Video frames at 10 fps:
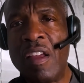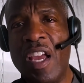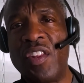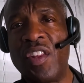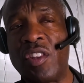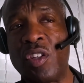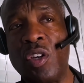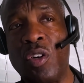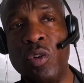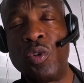and then at the
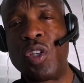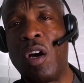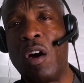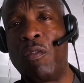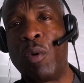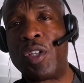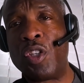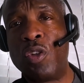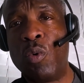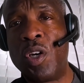conclusion of which
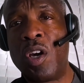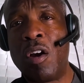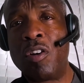you would